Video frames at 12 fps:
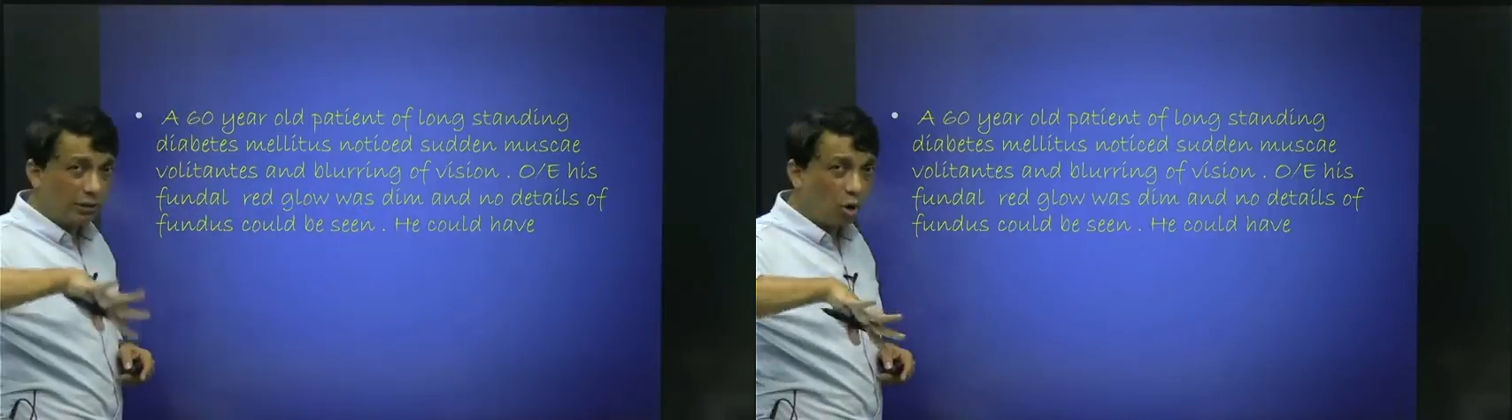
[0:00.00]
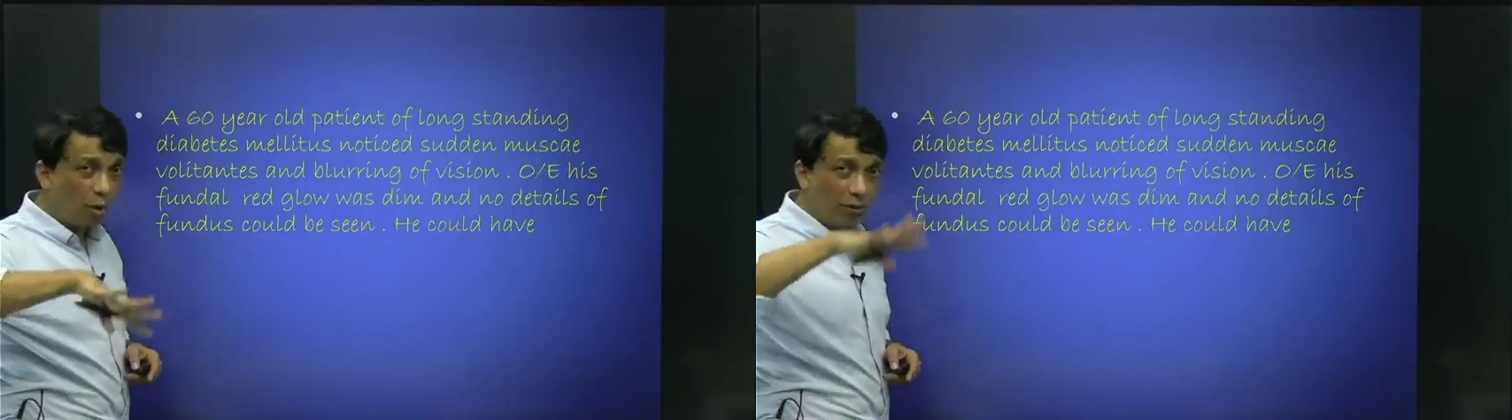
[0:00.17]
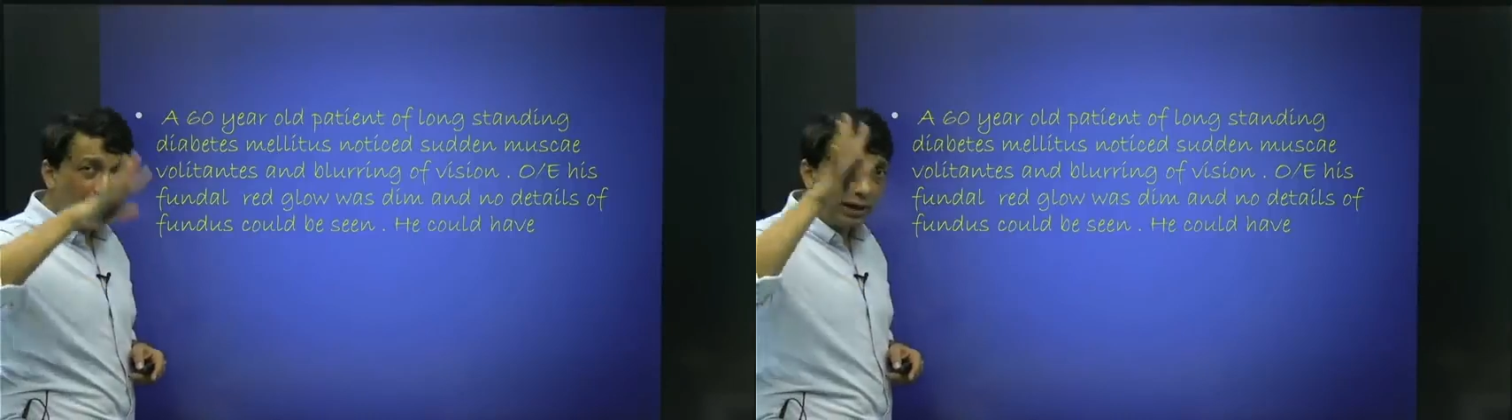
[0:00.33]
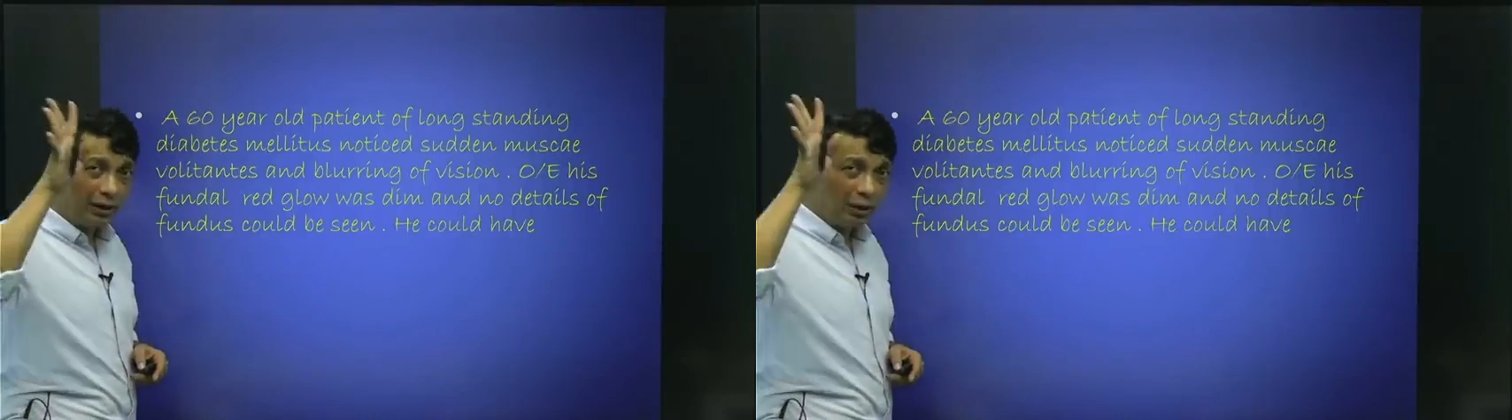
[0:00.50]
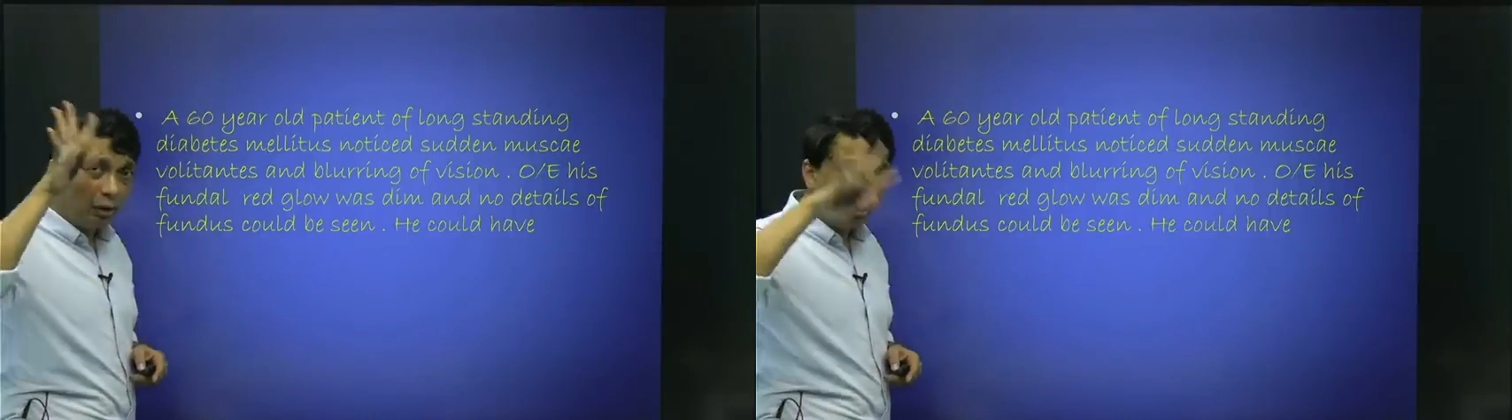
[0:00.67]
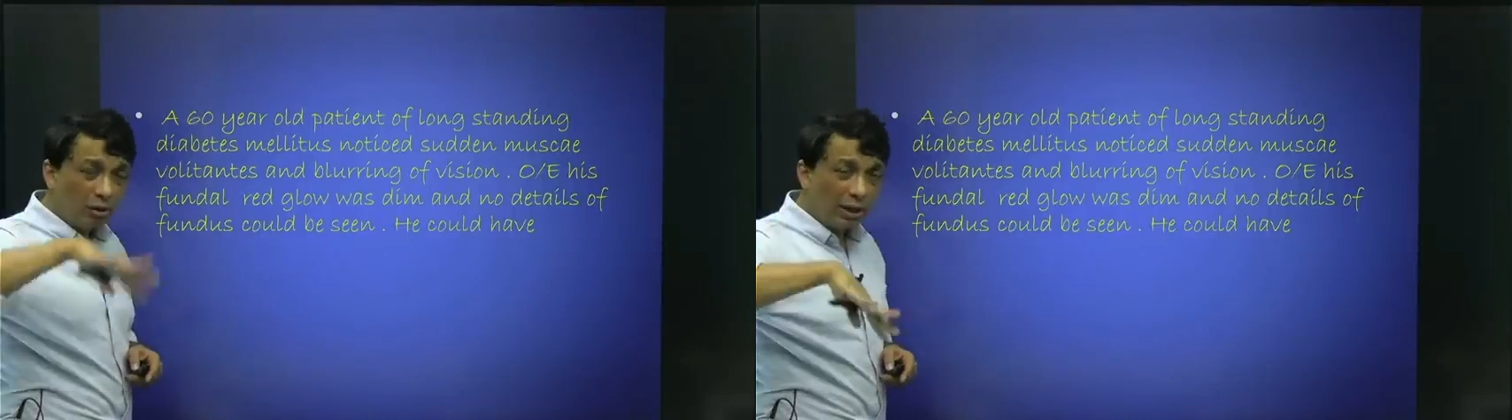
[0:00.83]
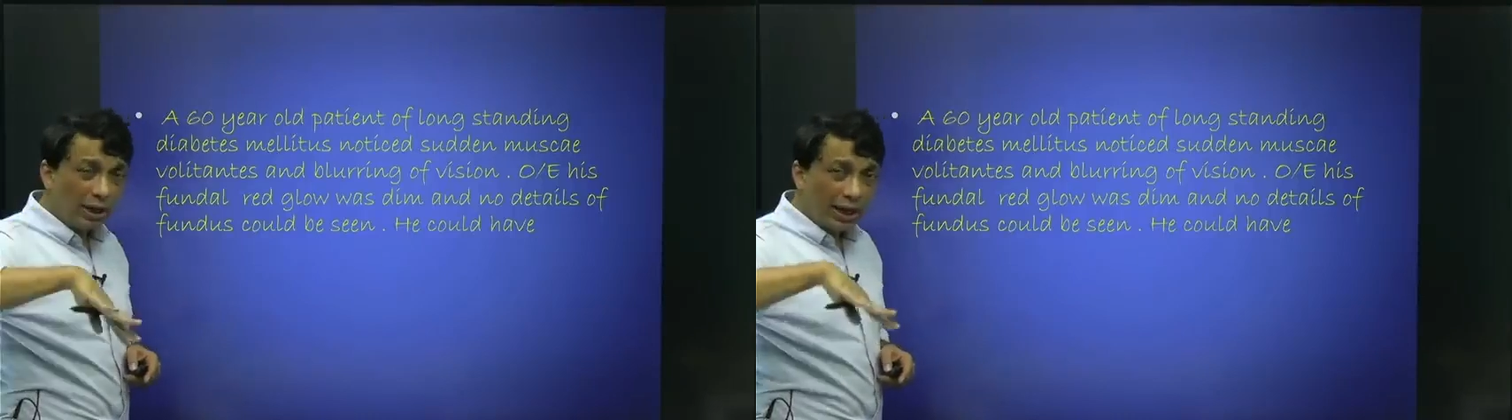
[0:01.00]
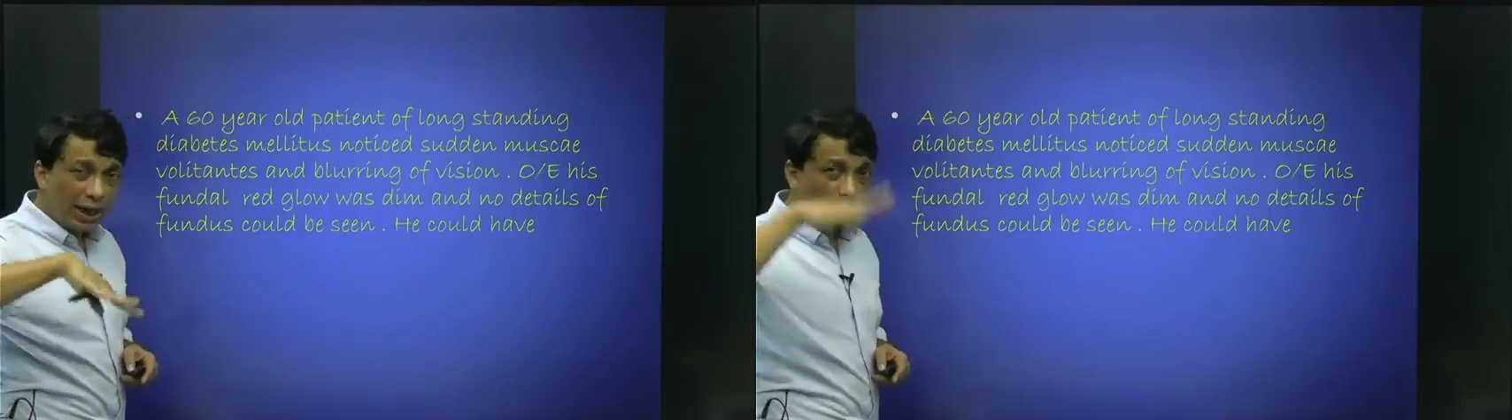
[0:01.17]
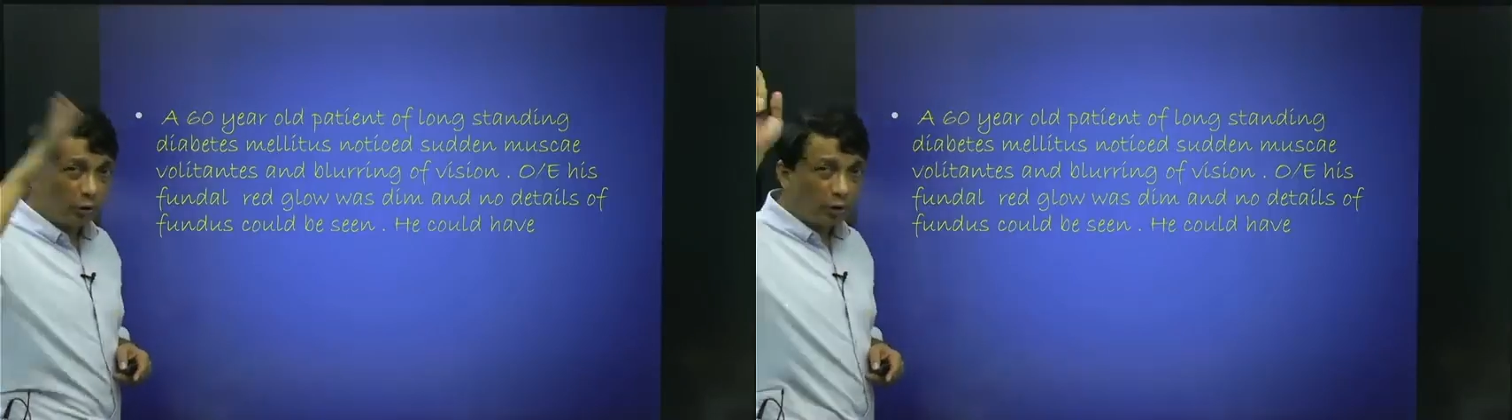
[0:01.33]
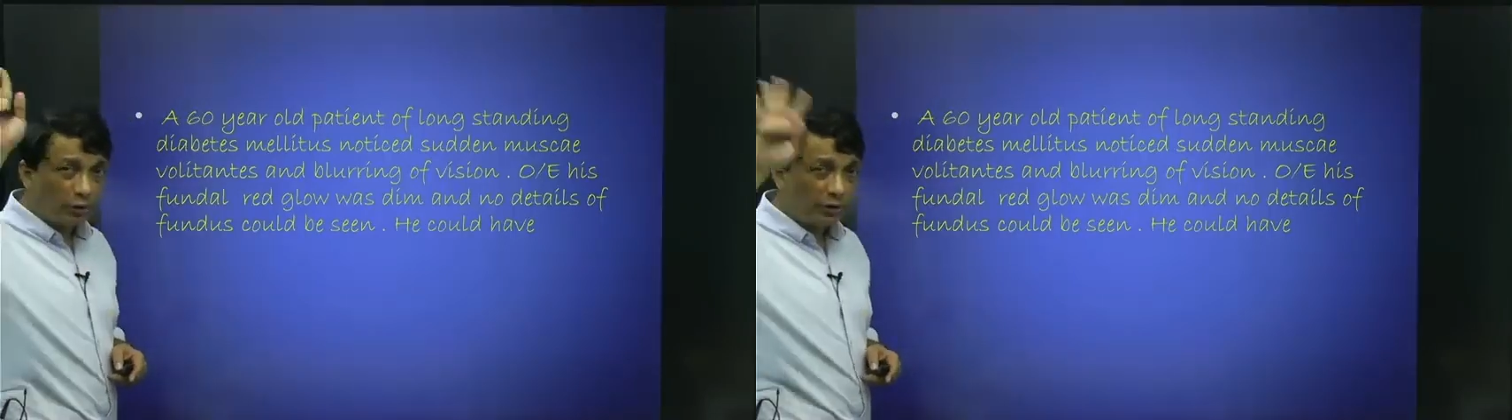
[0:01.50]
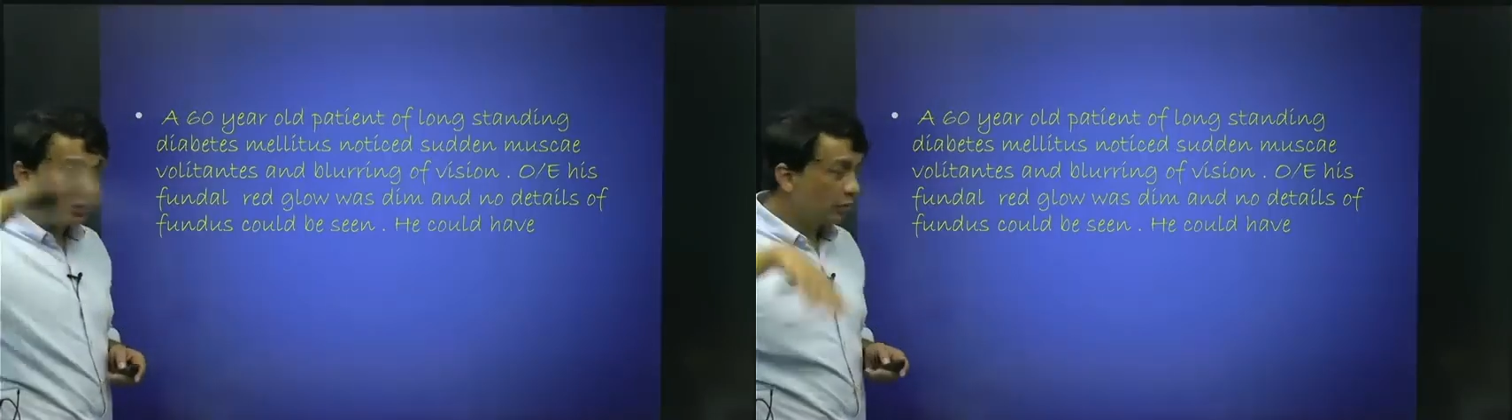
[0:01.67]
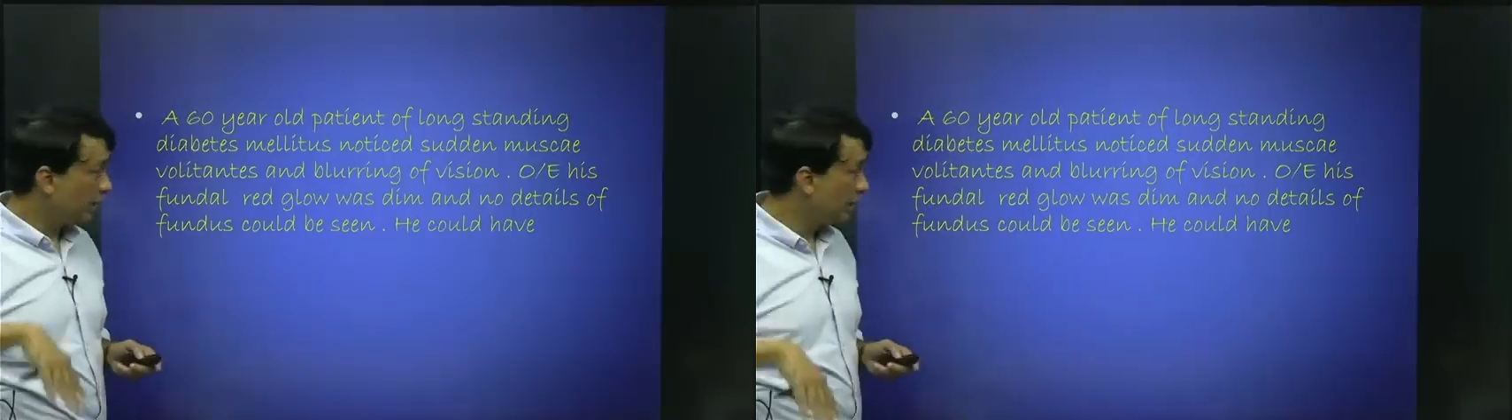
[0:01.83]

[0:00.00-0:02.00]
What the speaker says: normal red glow and you cannot see the